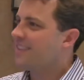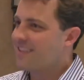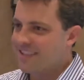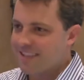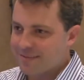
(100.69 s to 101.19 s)

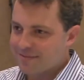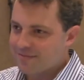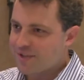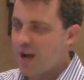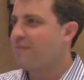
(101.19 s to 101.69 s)
the
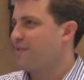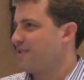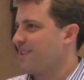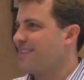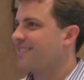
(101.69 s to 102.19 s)

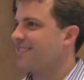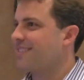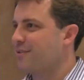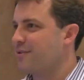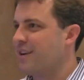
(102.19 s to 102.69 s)
conferences,
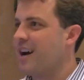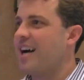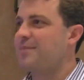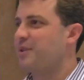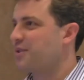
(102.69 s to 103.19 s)
to the
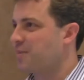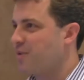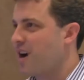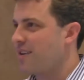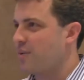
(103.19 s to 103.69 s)
hospitals, to
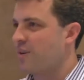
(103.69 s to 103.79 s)
proctor.